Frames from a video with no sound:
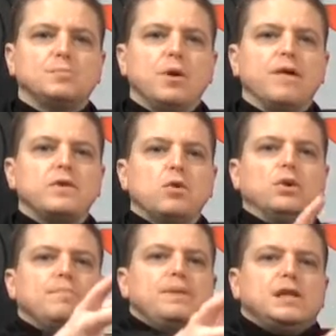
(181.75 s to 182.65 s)
ball. If you
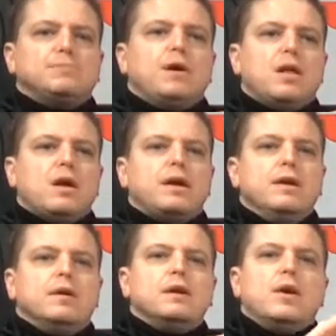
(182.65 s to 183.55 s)
hold a beach ball out
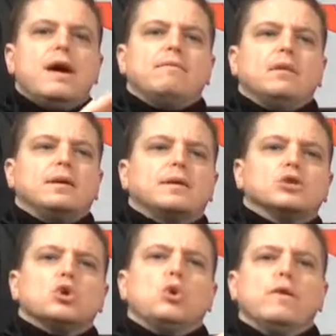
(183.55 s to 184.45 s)
here, you don't have a lot of
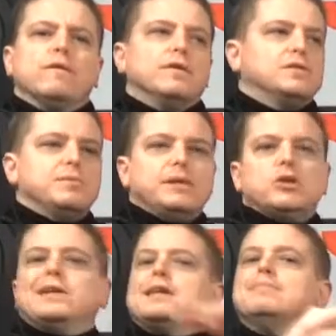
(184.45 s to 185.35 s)
control over it if somebody
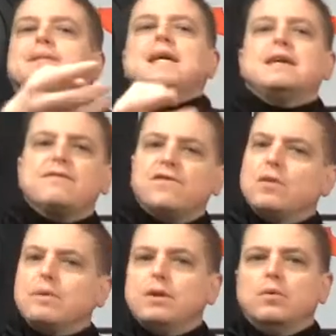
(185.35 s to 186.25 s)
tried to come take it
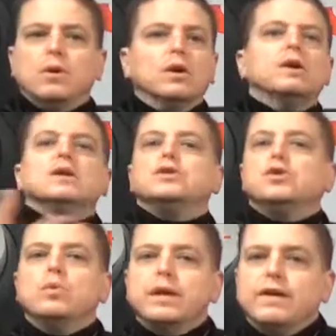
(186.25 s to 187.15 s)
from you or
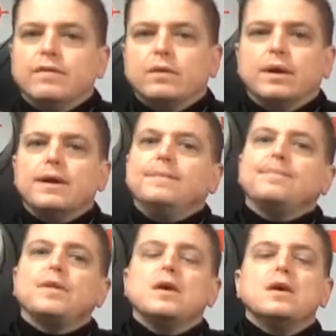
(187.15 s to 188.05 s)
do whatever, right?
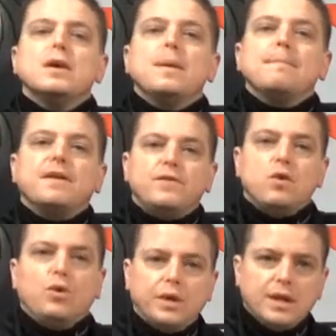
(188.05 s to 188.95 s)
But if you
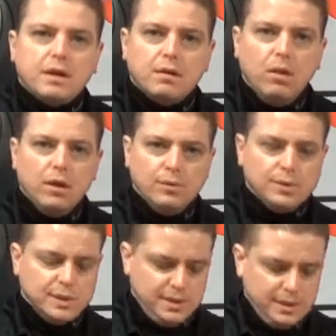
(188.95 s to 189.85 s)
hold it in
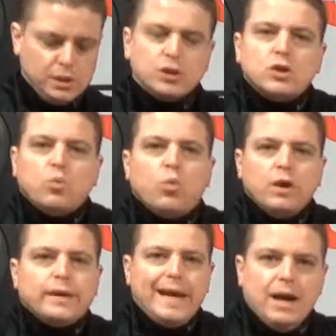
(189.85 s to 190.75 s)
close, this is your
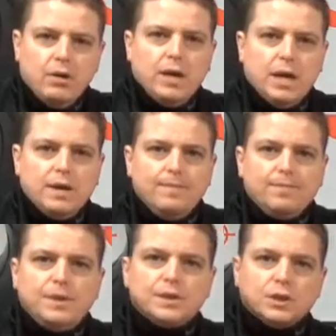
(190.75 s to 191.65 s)
work area.
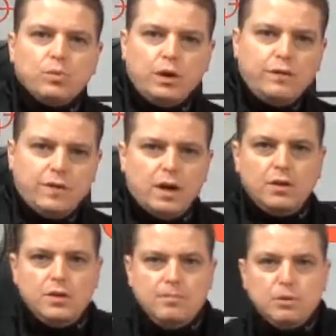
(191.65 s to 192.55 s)
This is where you've
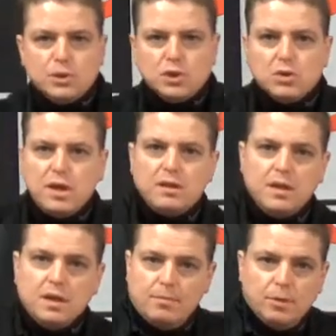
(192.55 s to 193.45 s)
got the most strength
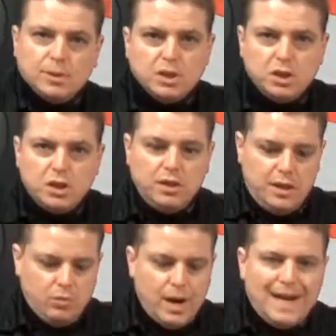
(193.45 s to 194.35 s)
and the most
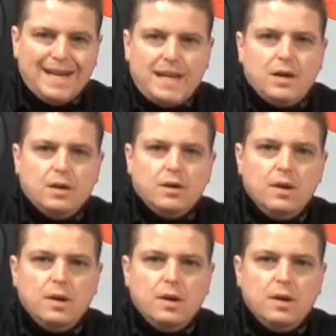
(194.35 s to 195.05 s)
agility, right in here.